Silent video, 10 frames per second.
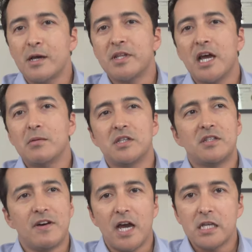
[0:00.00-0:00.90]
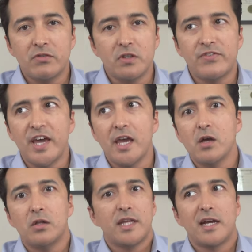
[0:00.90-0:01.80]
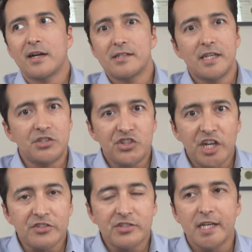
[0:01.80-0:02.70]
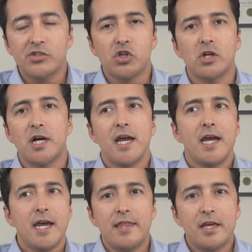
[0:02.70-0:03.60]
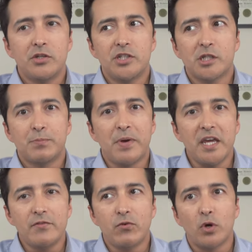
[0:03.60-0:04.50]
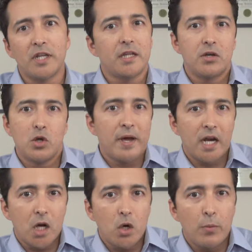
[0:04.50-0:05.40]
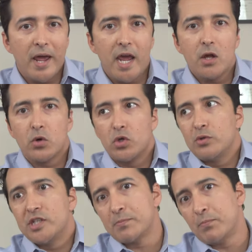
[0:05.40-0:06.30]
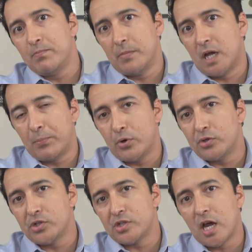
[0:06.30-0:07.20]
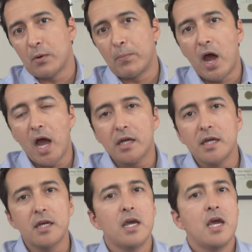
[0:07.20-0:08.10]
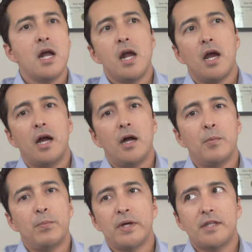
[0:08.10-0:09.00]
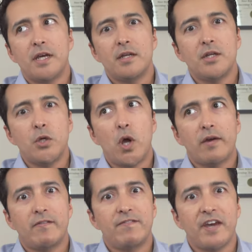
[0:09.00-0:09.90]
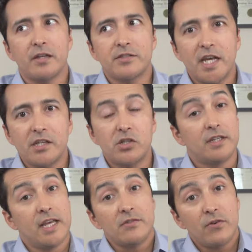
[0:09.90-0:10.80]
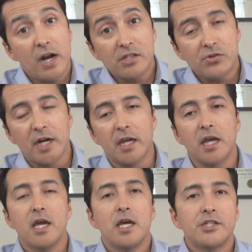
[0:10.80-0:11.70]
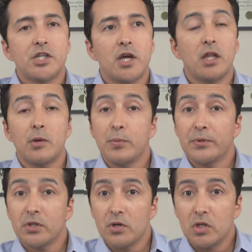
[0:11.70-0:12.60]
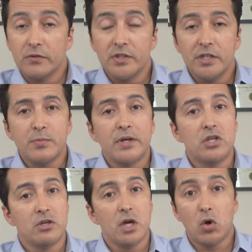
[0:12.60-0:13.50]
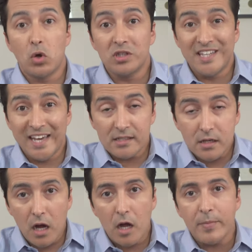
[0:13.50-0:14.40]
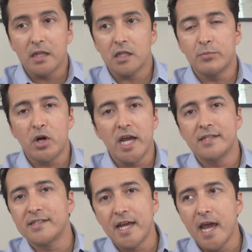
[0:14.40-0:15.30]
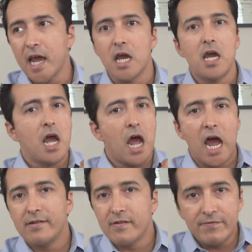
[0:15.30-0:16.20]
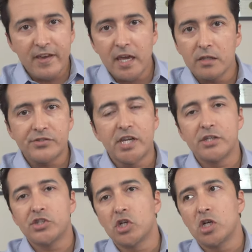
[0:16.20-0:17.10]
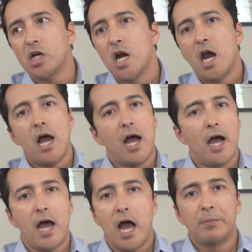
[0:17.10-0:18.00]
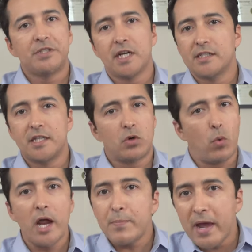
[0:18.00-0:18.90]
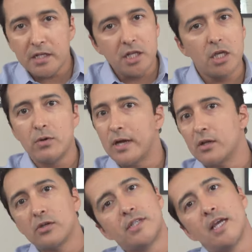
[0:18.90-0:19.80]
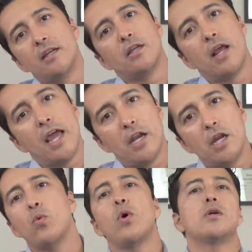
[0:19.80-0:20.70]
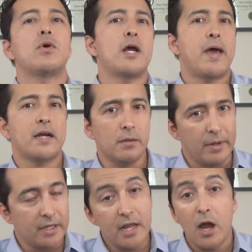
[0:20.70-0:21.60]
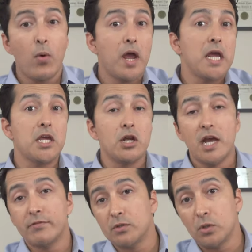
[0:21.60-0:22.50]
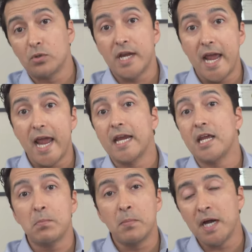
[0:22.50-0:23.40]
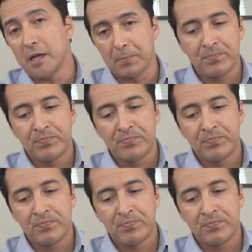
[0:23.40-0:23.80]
Sometimes the device will fail. They're going to say change sensor, and then you just paid for it. Either you paid a copay or you just purchased out of pocket, but then you have a failed sensor. That's frustrating. So a lot of people don't know this, but you can call Dexcom and Libre and say, hey, I have a failed sensor. I'm just going to send it right back to you, and you send it a new one right back to me. That way, you don't have to lose any money.